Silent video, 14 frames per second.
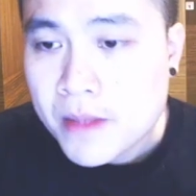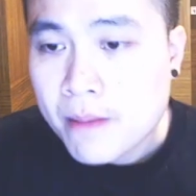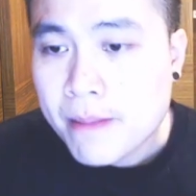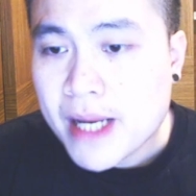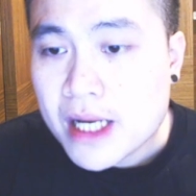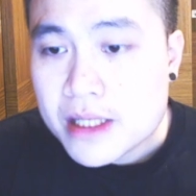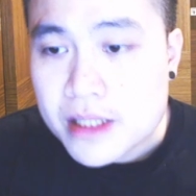
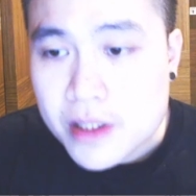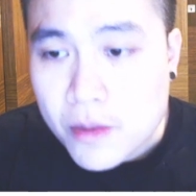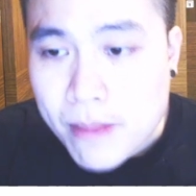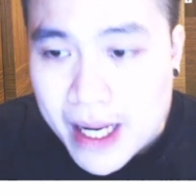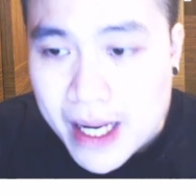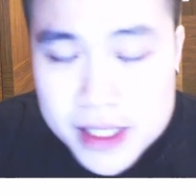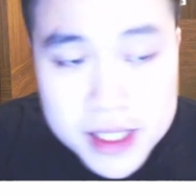Because you
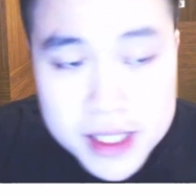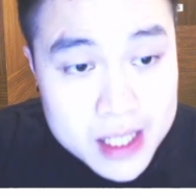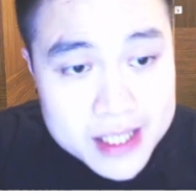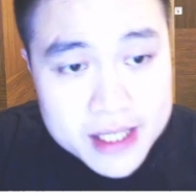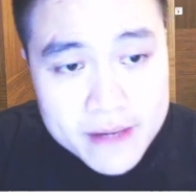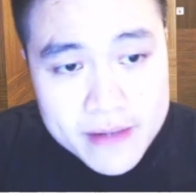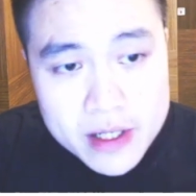buy a stock at
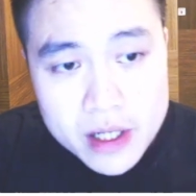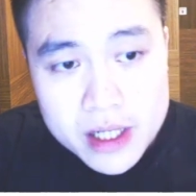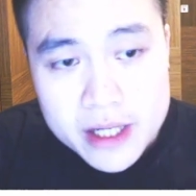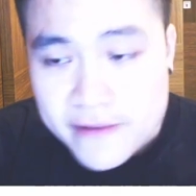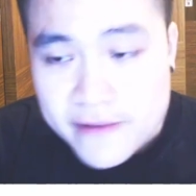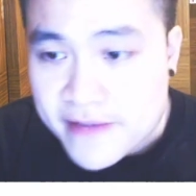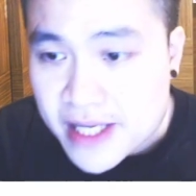
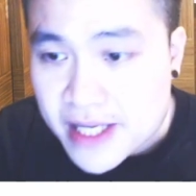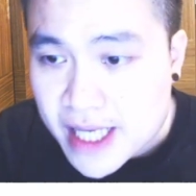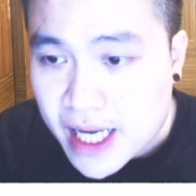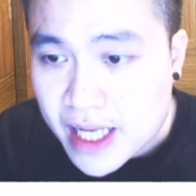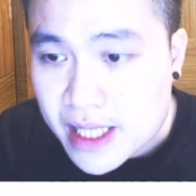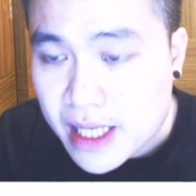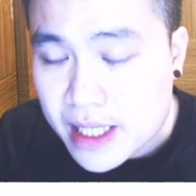
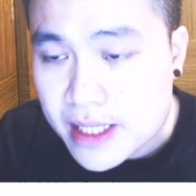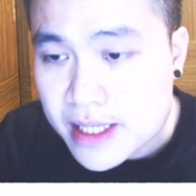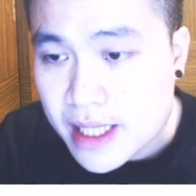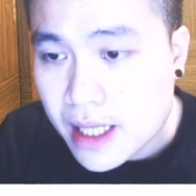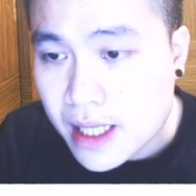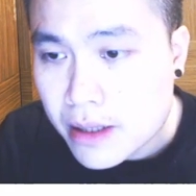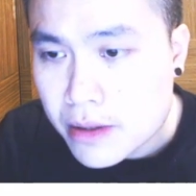$7.50 and
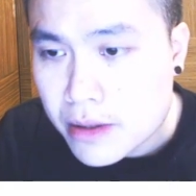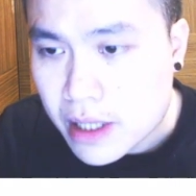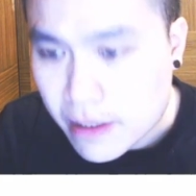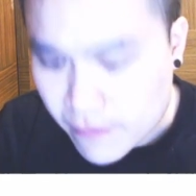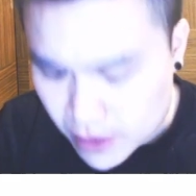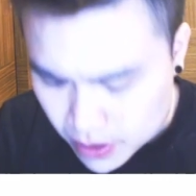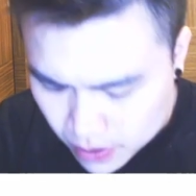sell
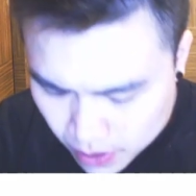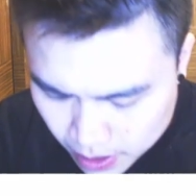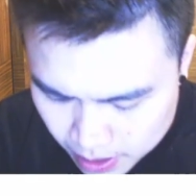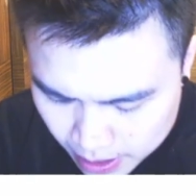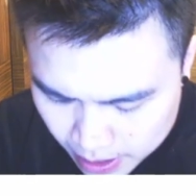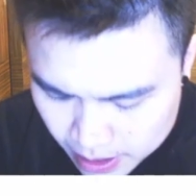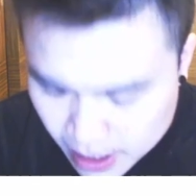covered call
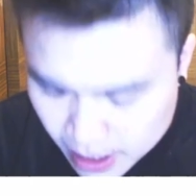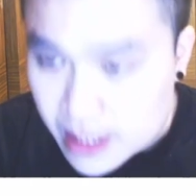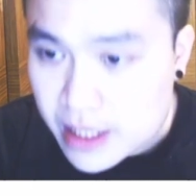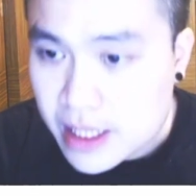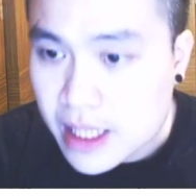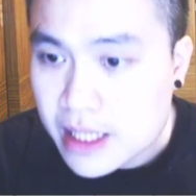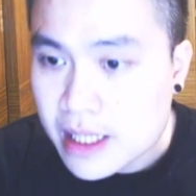at
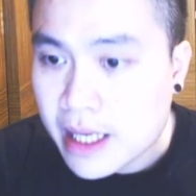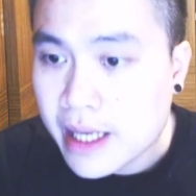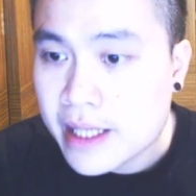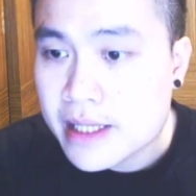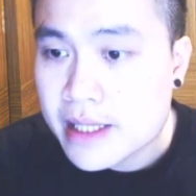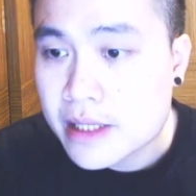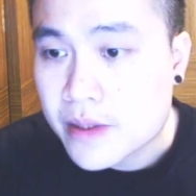89
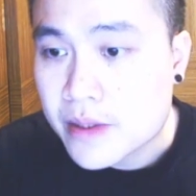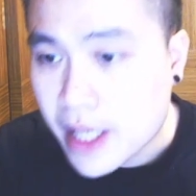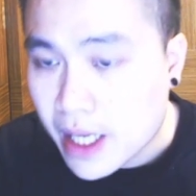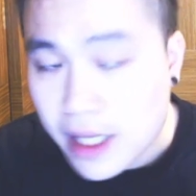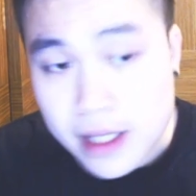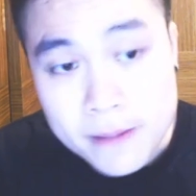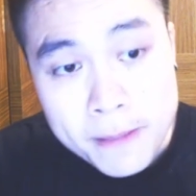cents
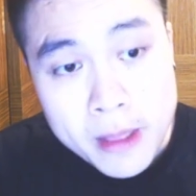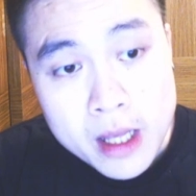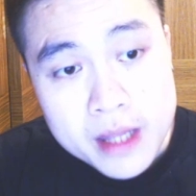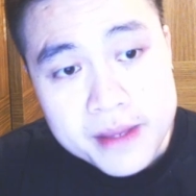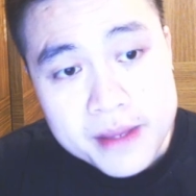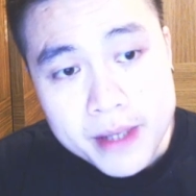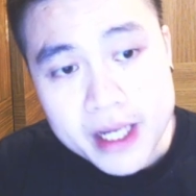today,
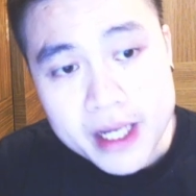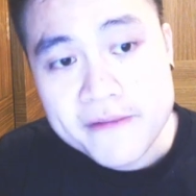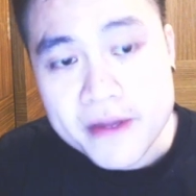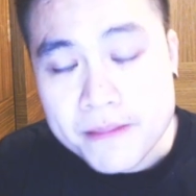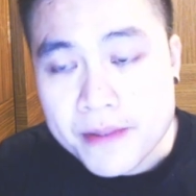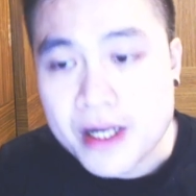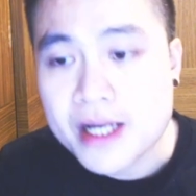the
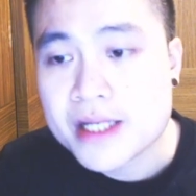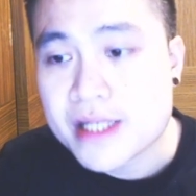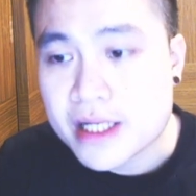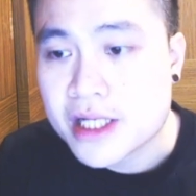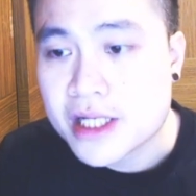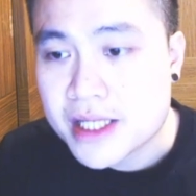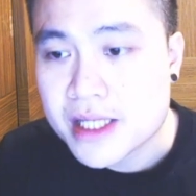break-even price is
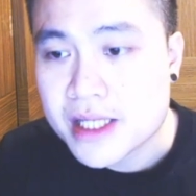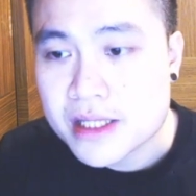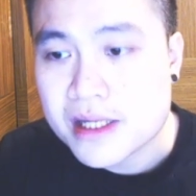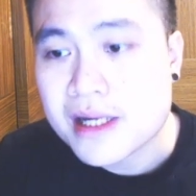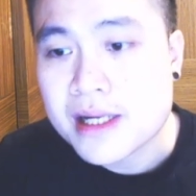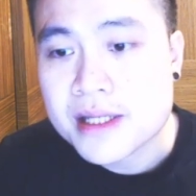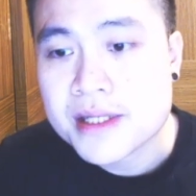actually
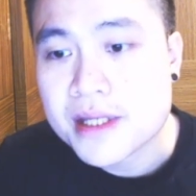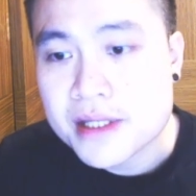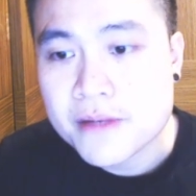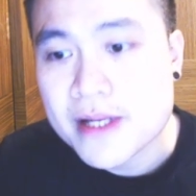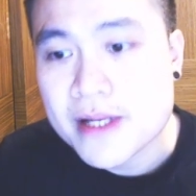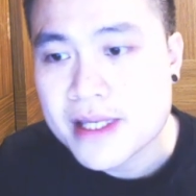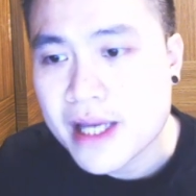
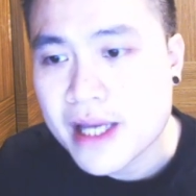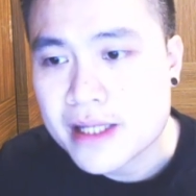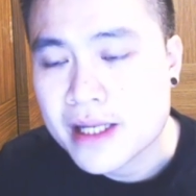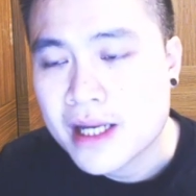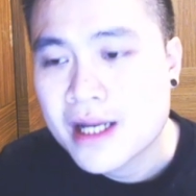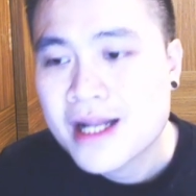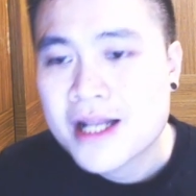
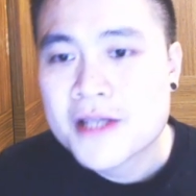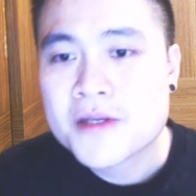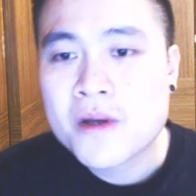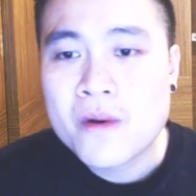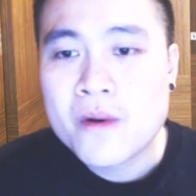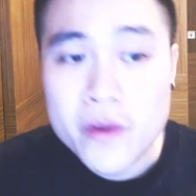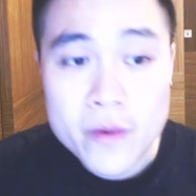$6.61.
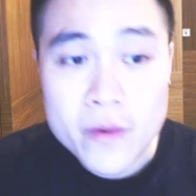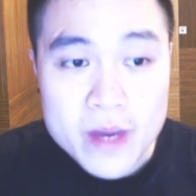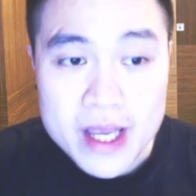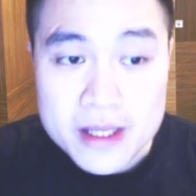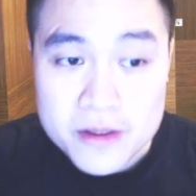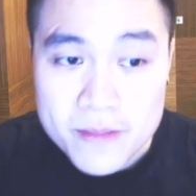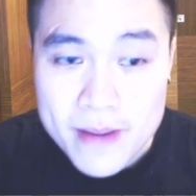So you
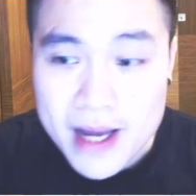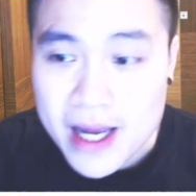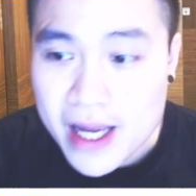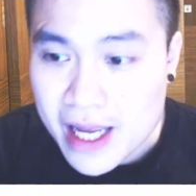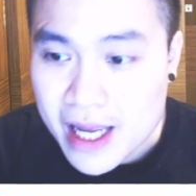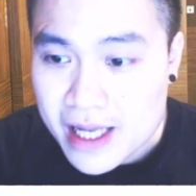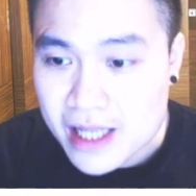get to
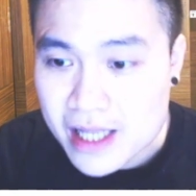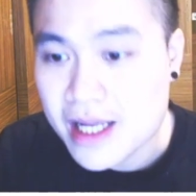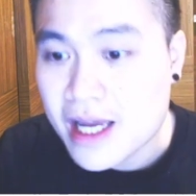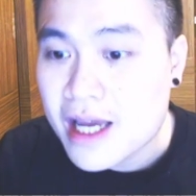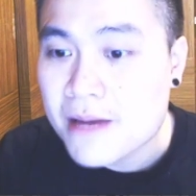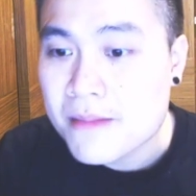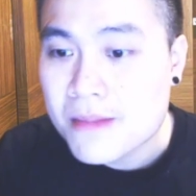buy
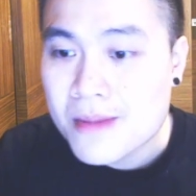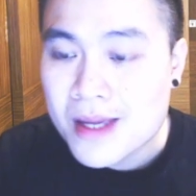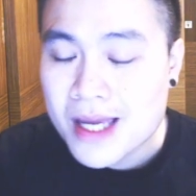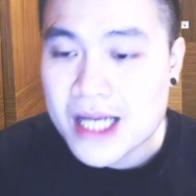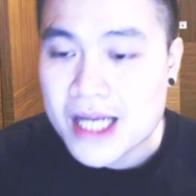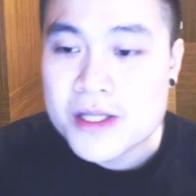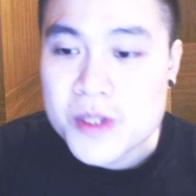NNDM
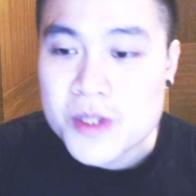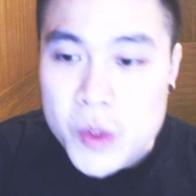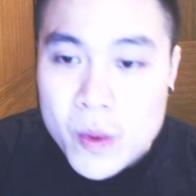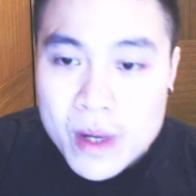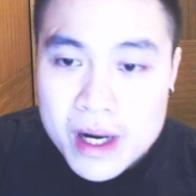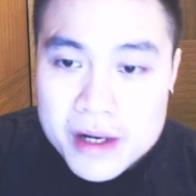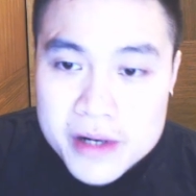at
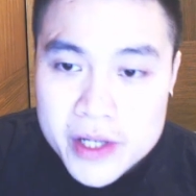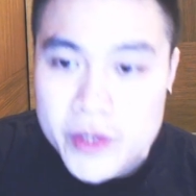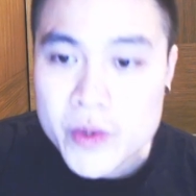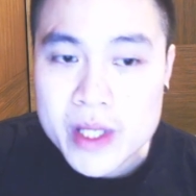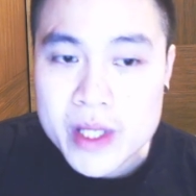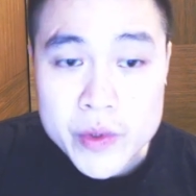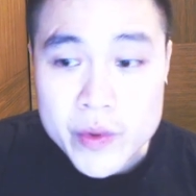
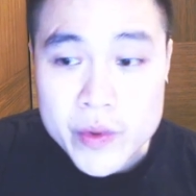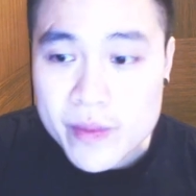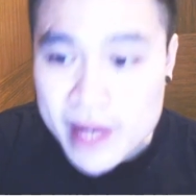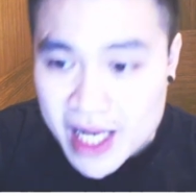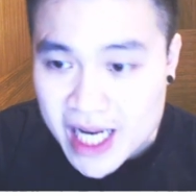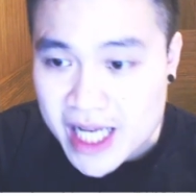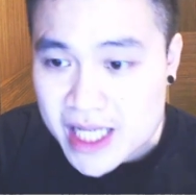$222
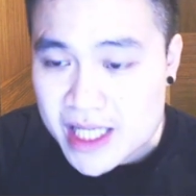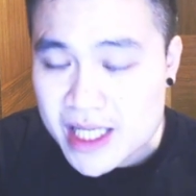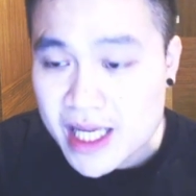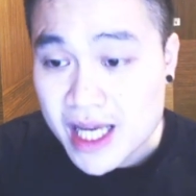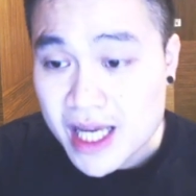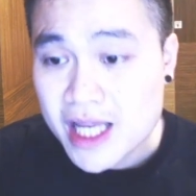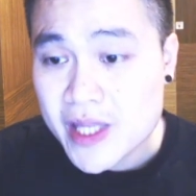million
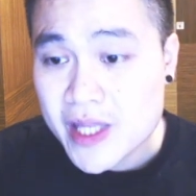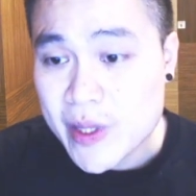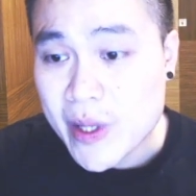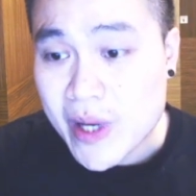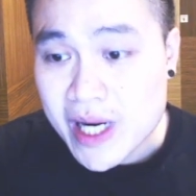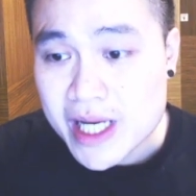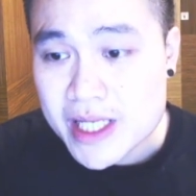
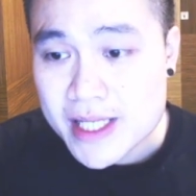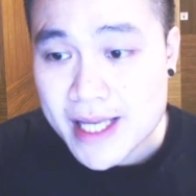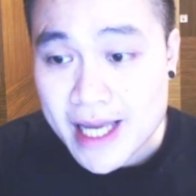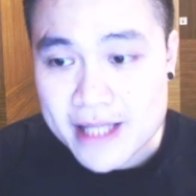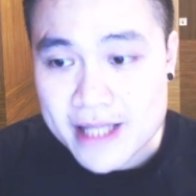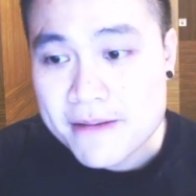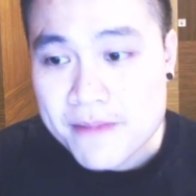
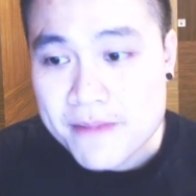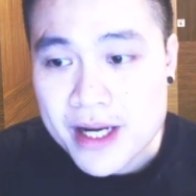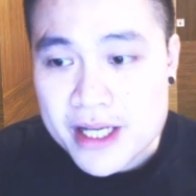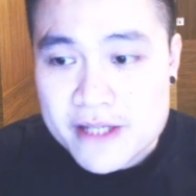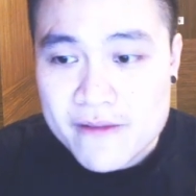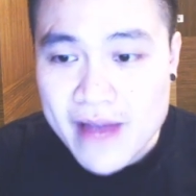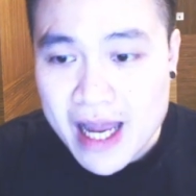
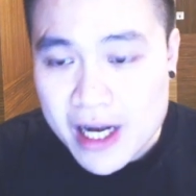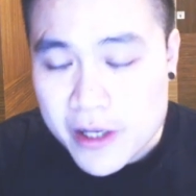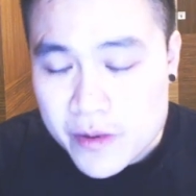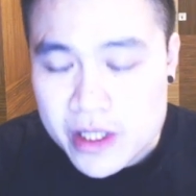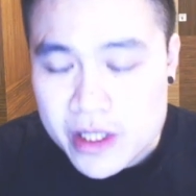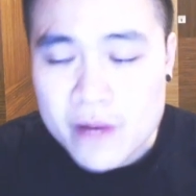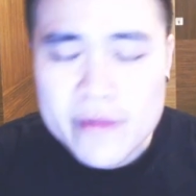enterprise
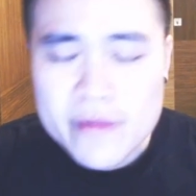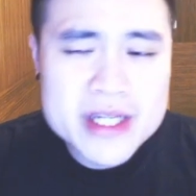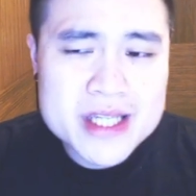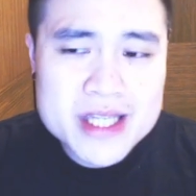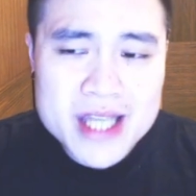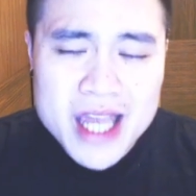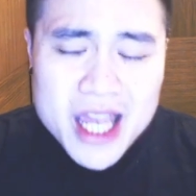values, which
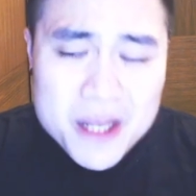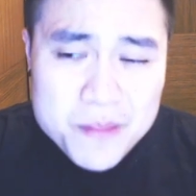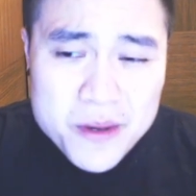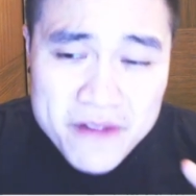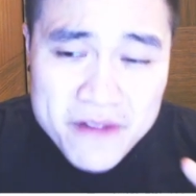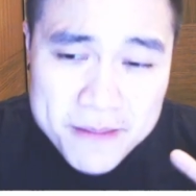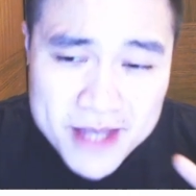is
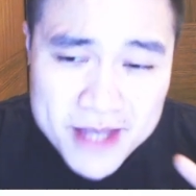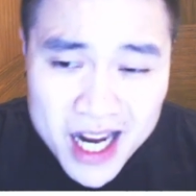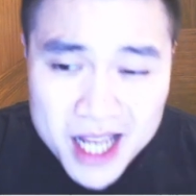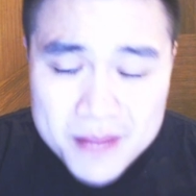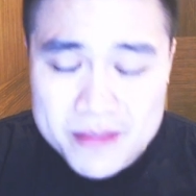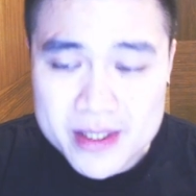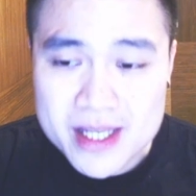8.5
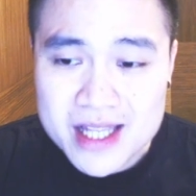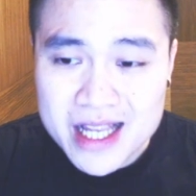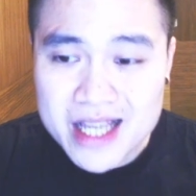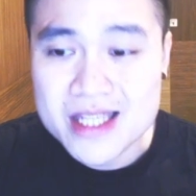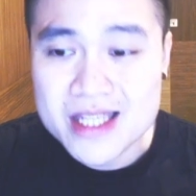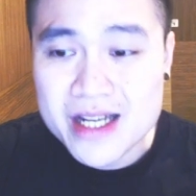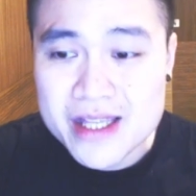times
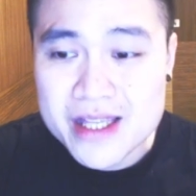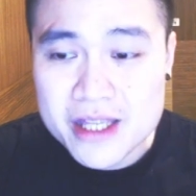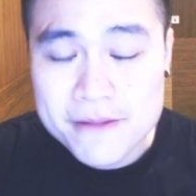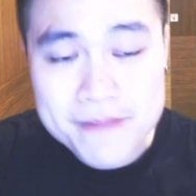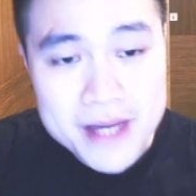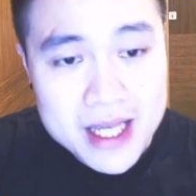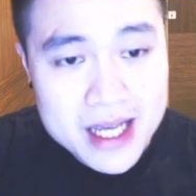lesser than the
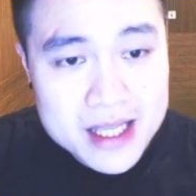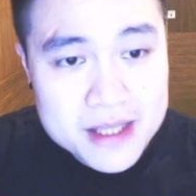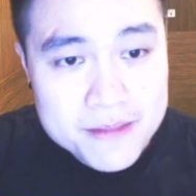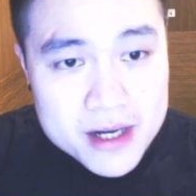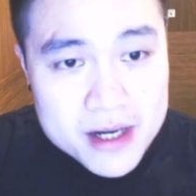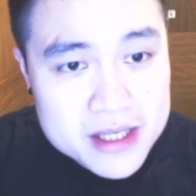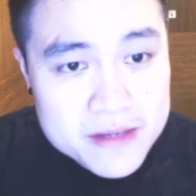peak
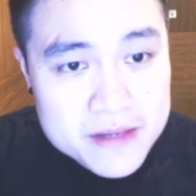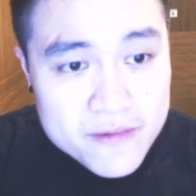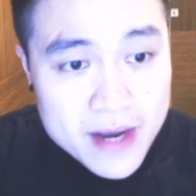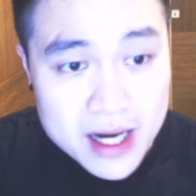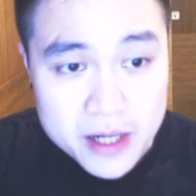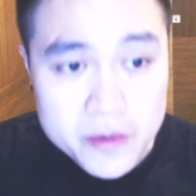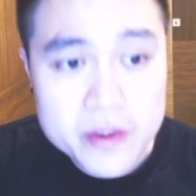enterprise
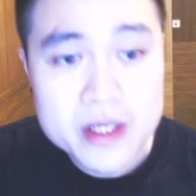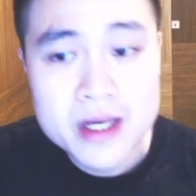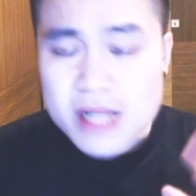value.